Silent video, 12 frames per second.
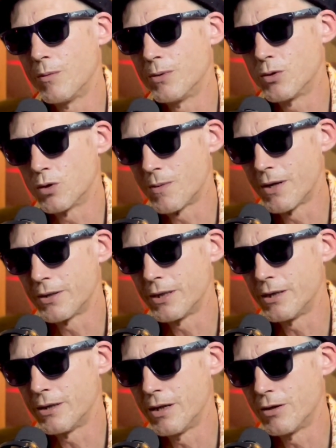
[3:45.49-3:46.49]
when we talked about the,
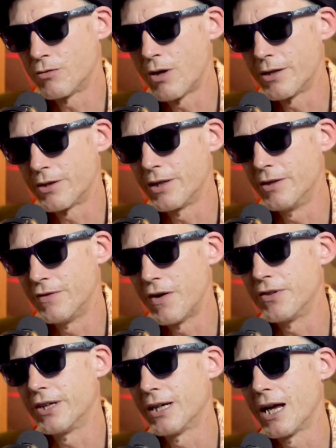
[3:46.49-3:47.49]
you know, grand theory of
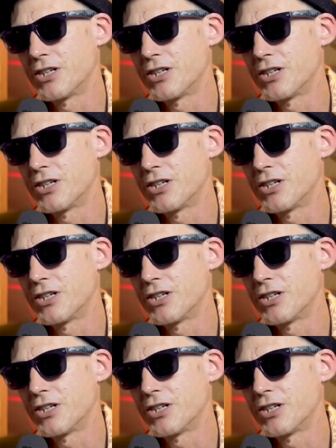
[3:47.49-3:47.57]
everything,